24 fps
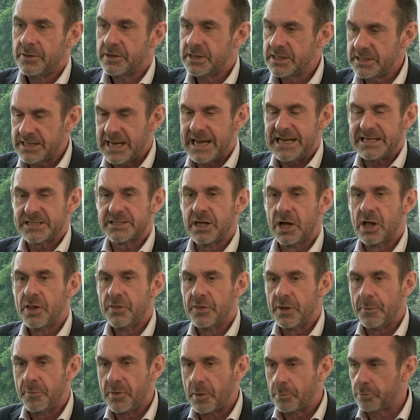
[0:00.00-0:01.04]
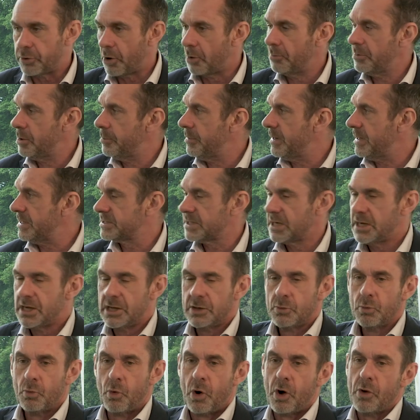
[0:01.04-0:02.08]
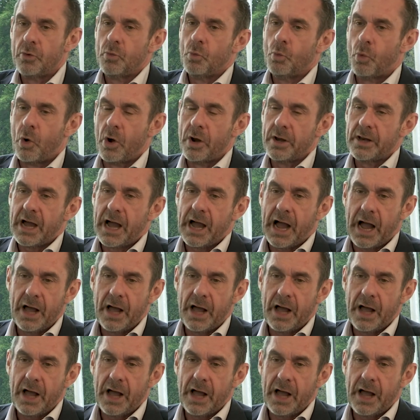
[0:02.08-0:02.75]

it's the problem is what